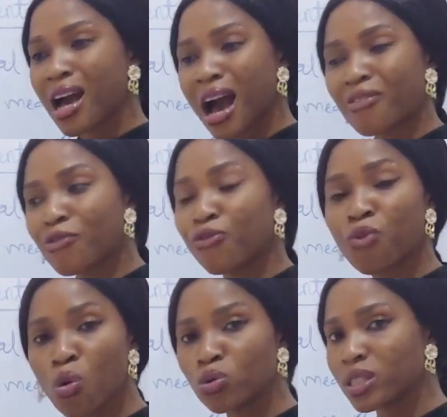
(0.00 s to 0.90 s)
having
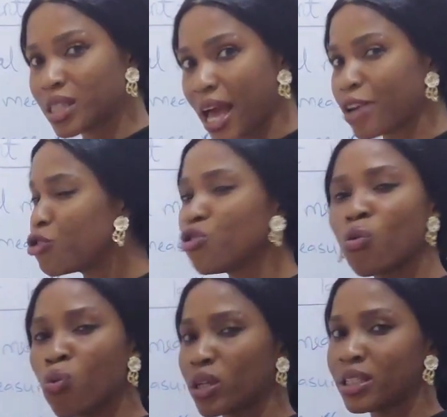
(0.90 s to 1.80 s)
folds there, and you
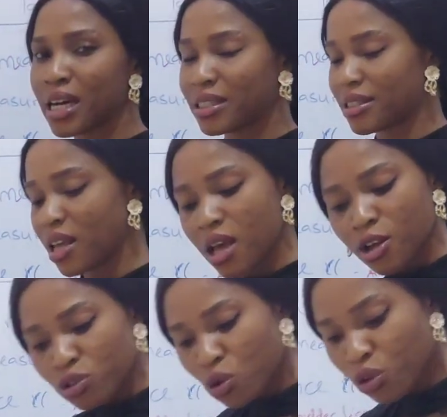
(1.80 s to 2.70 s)
don't want that.
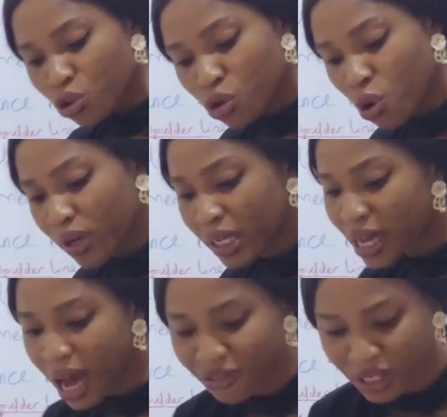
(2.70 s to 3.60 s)
So you go in
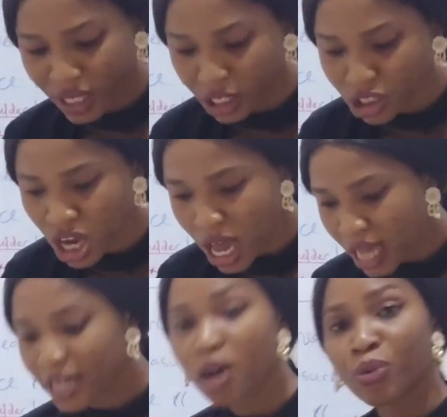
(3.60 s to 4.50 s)
half an inch,
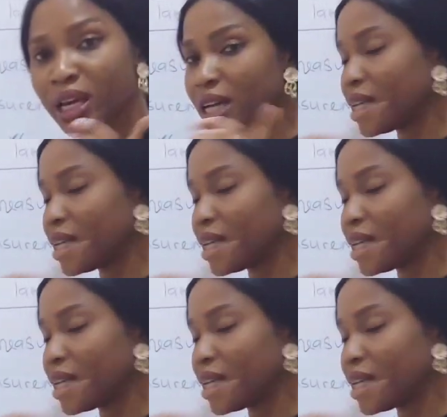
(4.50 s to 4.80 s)
and now we can